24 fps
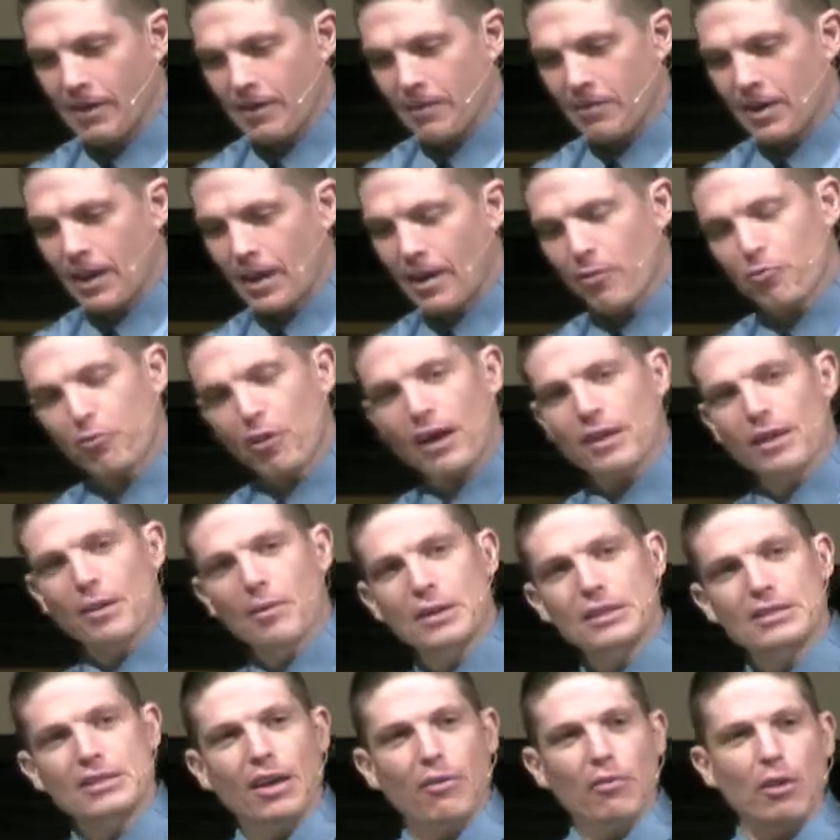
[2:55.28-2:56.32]
In fact, let me
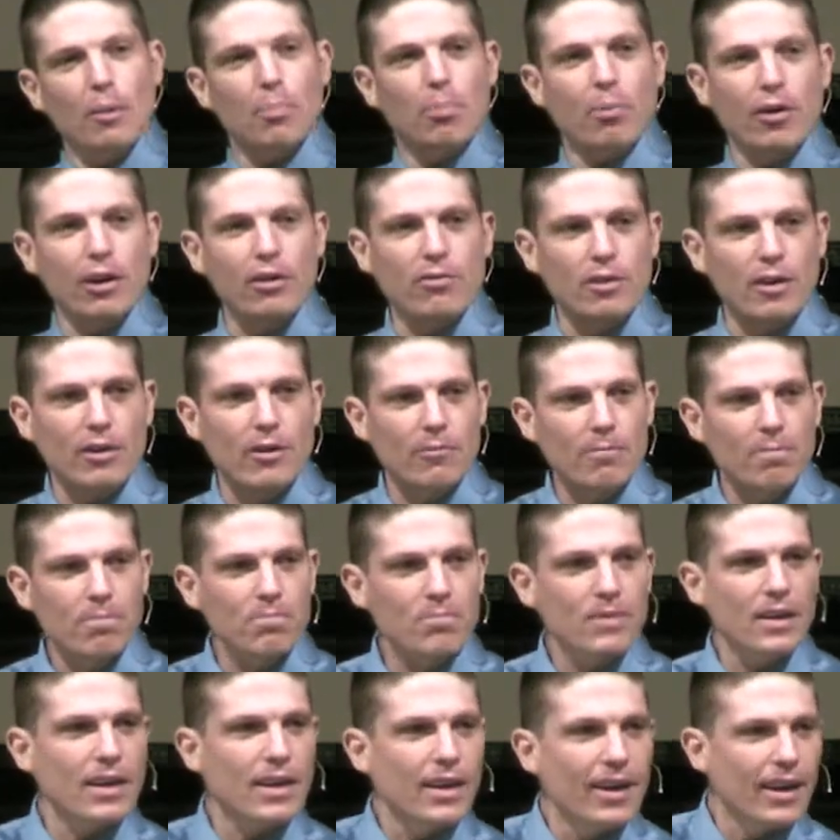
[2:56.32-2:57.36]
just give you a preview.
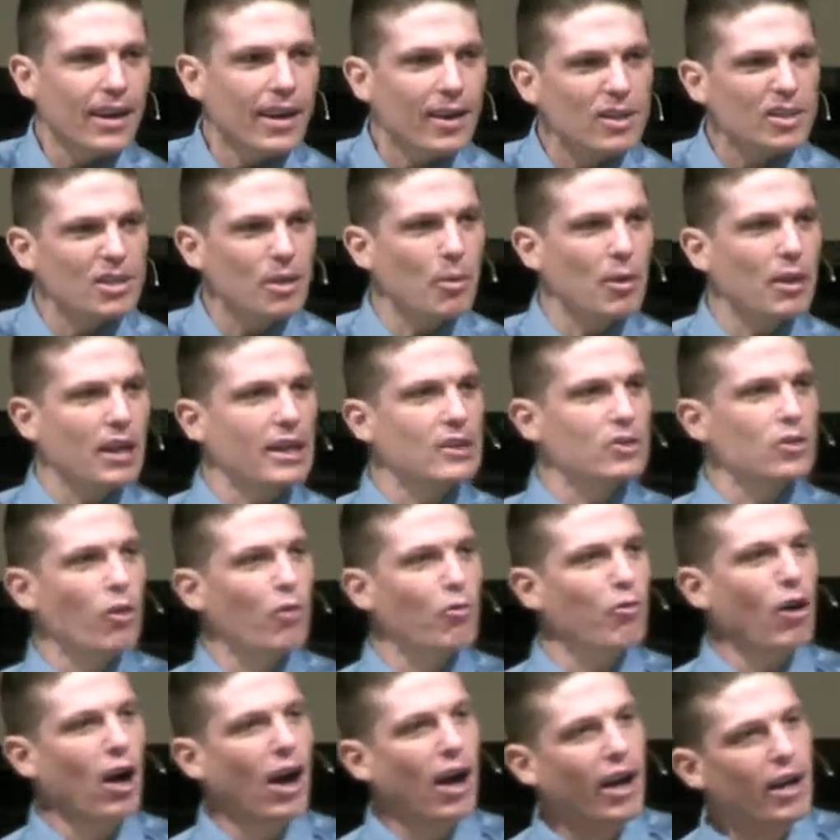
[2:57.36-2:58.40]
Here's some of the things you'll
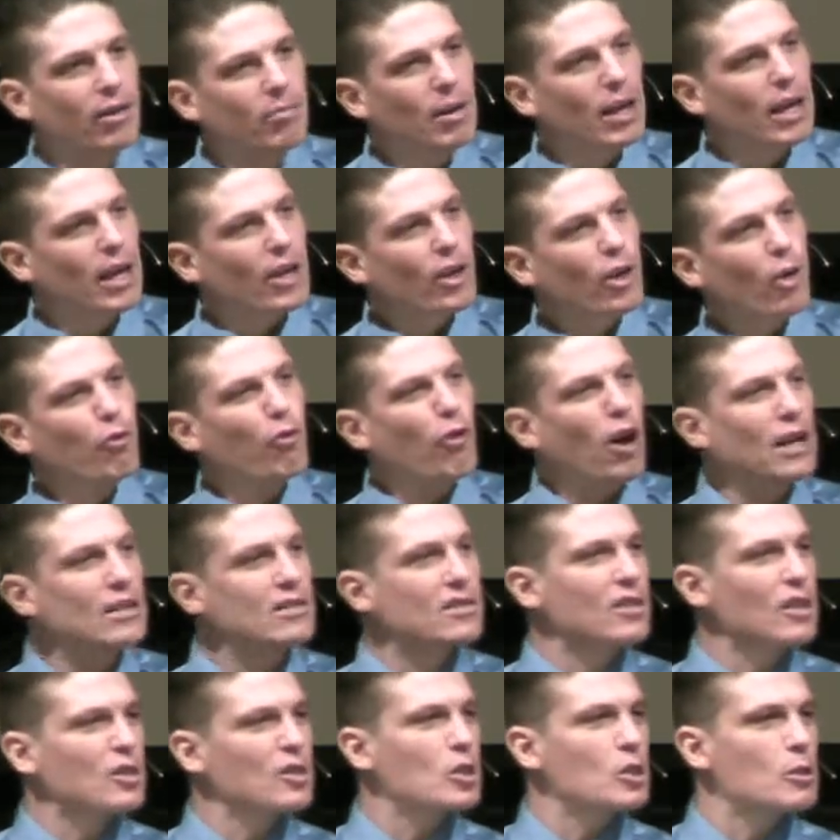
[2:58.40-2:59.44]
find you'll find
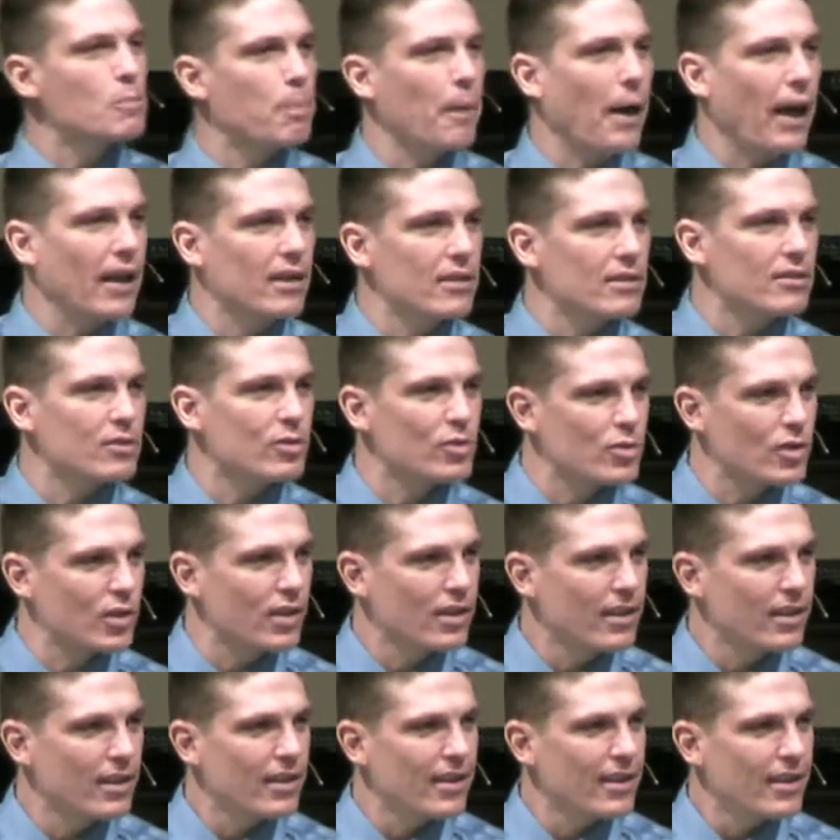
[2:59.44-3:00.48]
suspense.
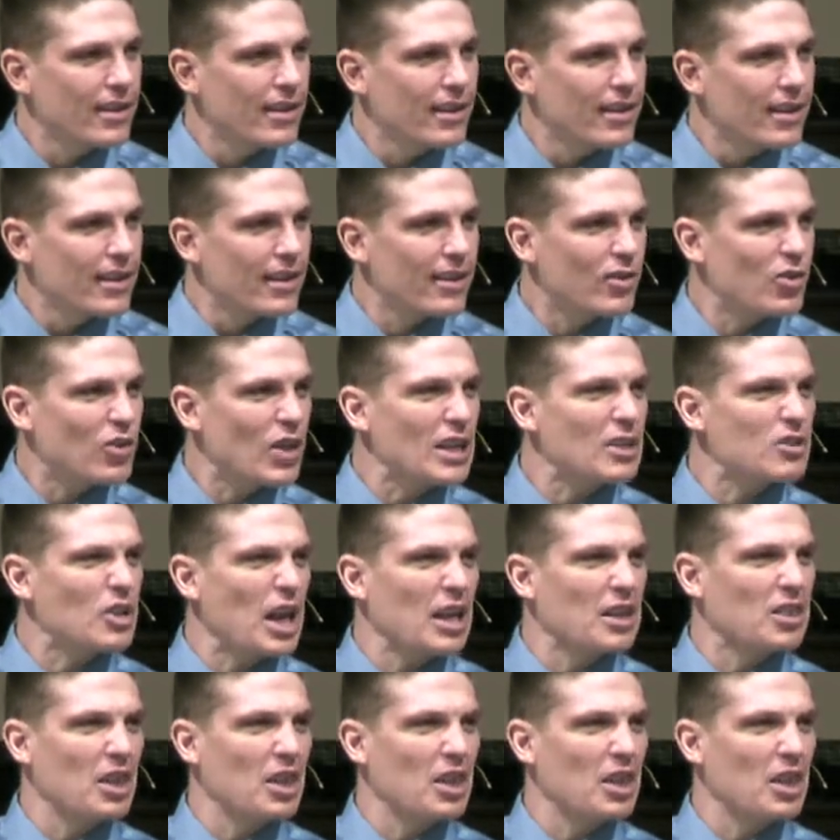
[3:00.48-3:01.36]
Things like